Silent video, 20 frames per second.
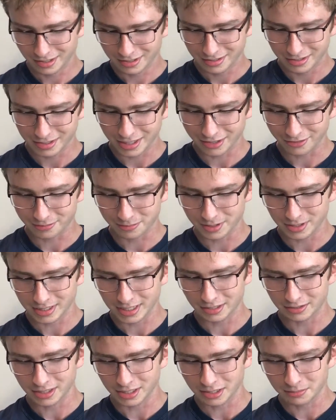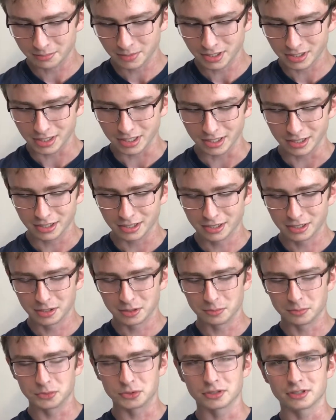The government now needed money
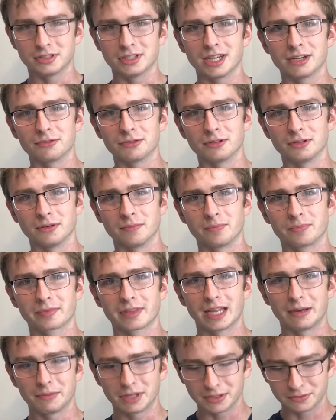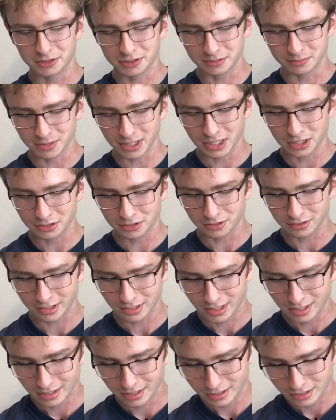more than ever, and one of its major
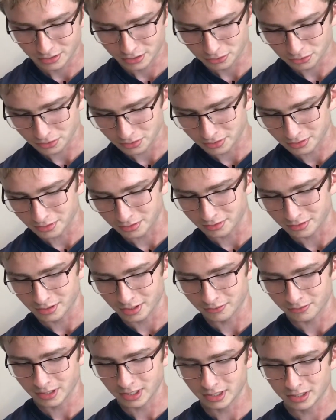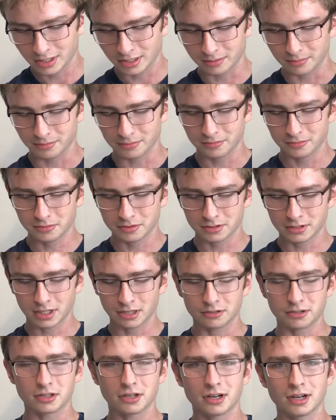sources of income was
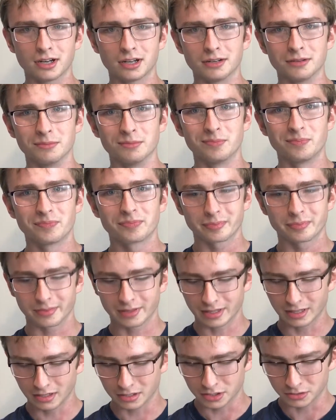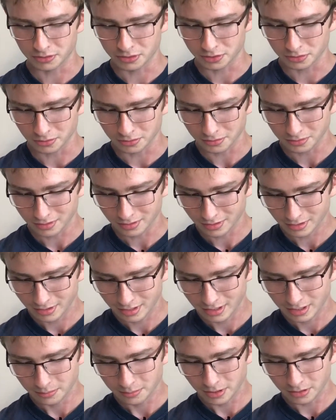now gone. As a result,
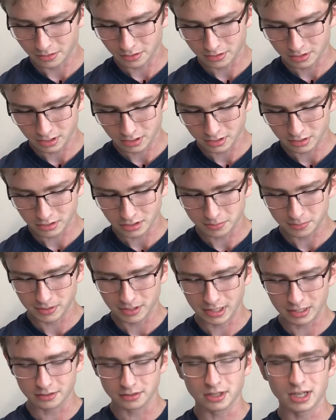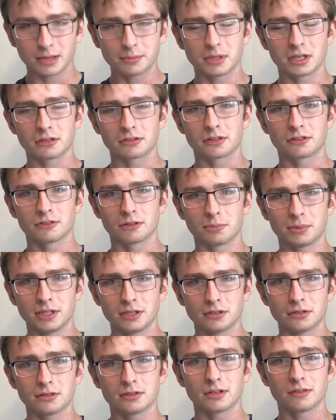politicians began lobbying for the
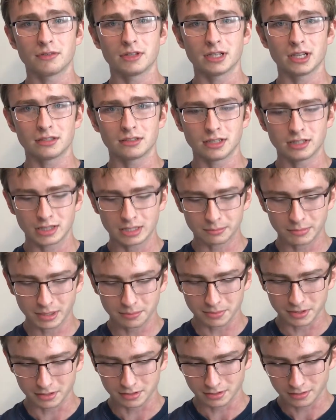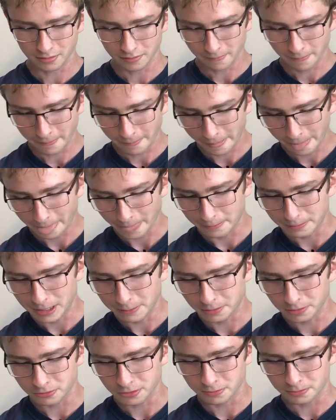repeal of the 18th Amendment. The
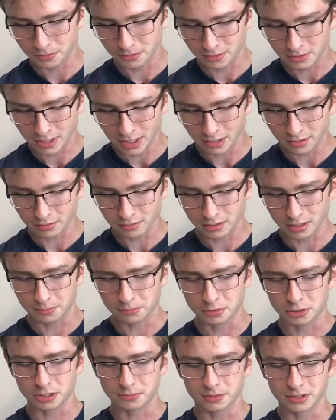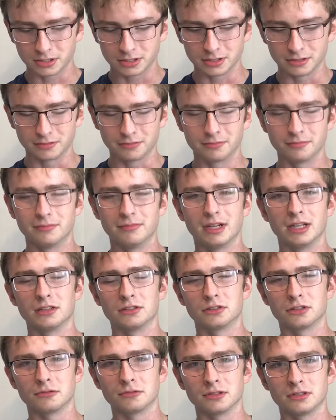people were burned out on Prohibition, and
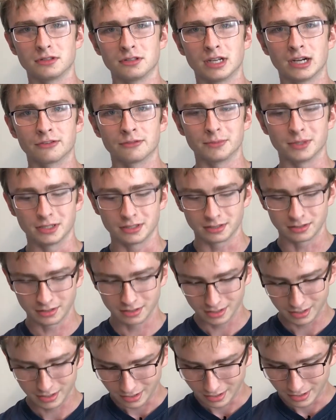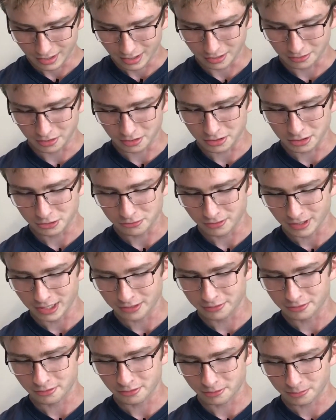so was the government. A large
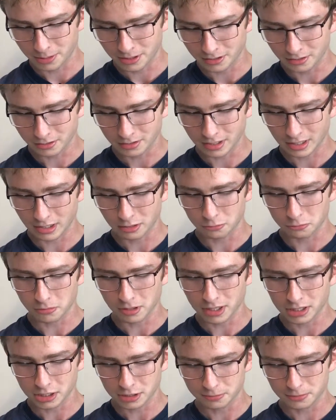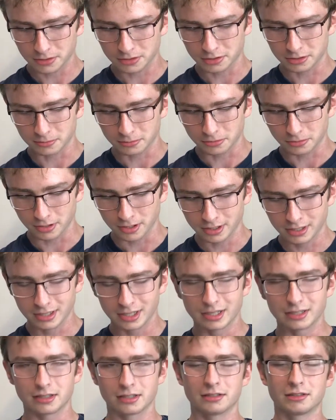fight for the repeal gained widespread support,
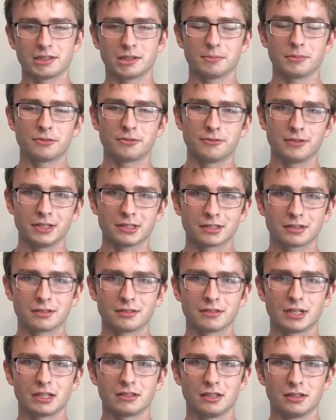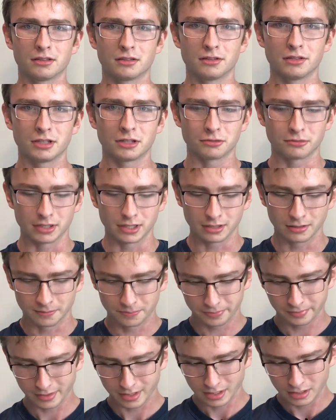and on December 5, 1933,
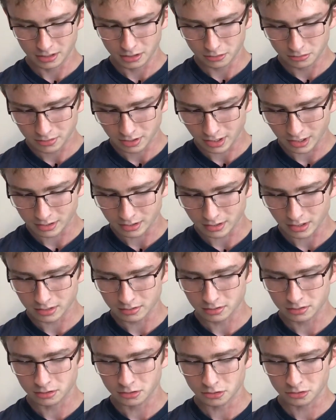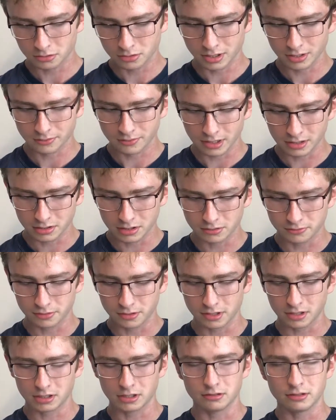Utah's Constitutional Convention
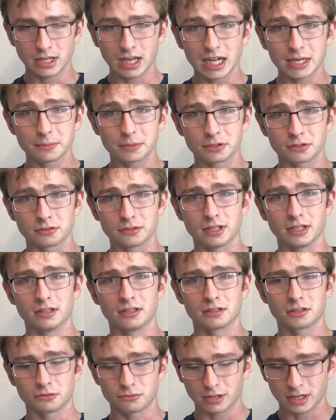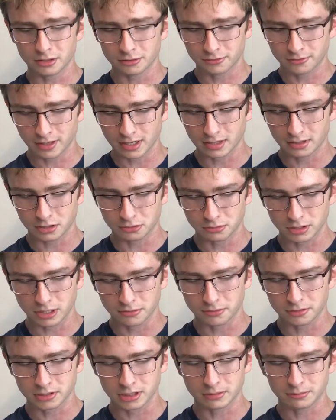voted unanimously to ratify the
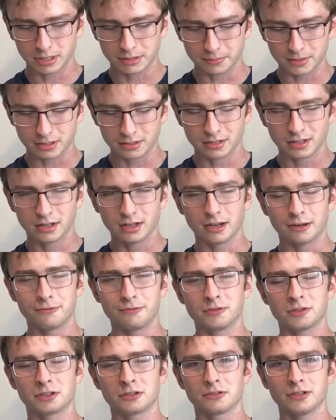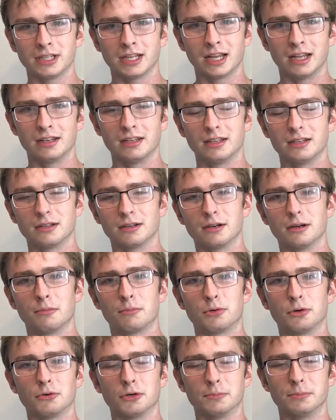21st Amendment, officially ending
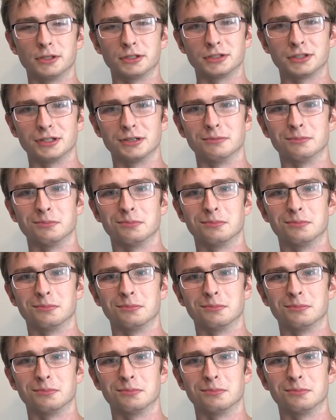Prohibition.